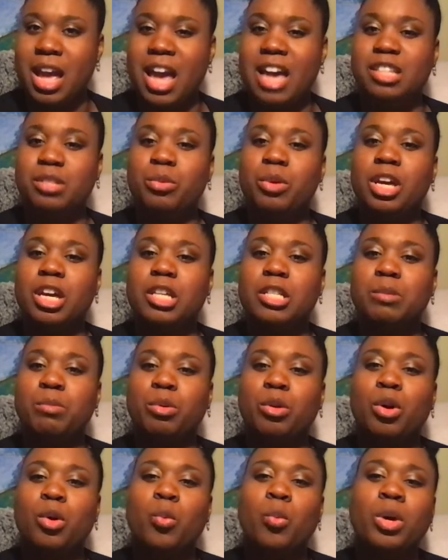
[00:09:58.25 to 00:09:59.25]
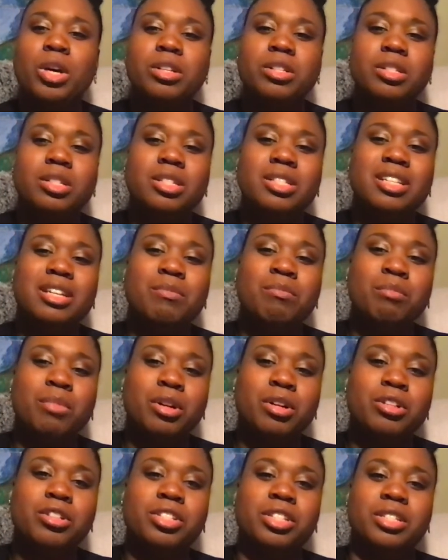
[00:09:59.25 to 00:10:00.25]
as we explore Wilson's
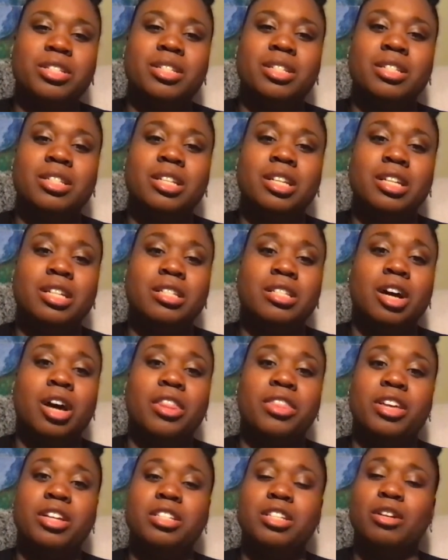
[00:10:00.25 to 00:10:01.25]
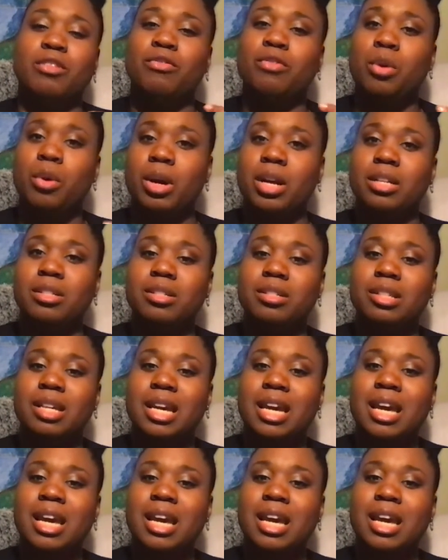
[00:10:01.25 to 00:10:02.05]
emergence into his authentic voice